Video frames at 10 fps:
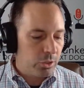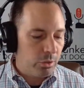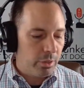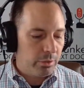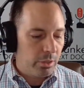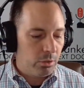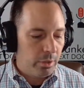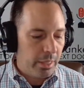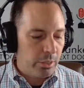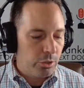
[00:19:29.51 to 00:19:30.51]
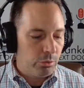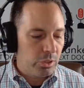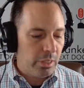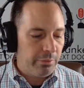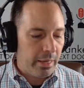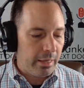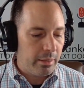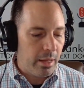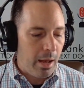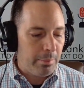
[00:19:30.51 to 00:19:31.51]
So, they're, they're looking to see if they
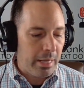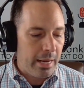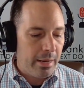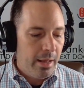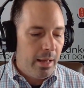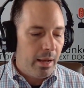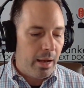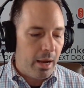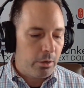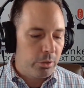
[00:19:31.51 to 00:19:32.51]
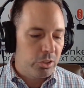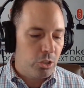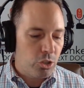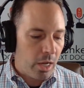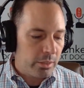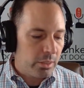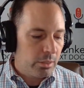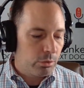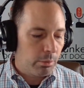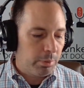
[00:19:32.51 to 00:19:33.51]
can nominate uh, Kristin
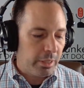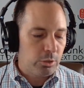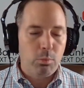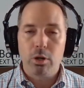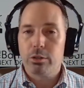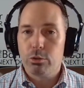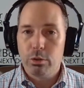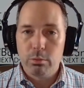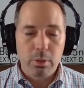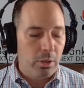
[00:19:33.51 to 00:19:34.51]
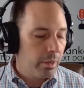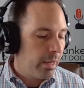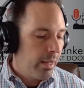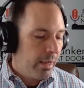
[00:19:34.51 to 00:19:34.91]
Johnson to replace Martin Gruenberg,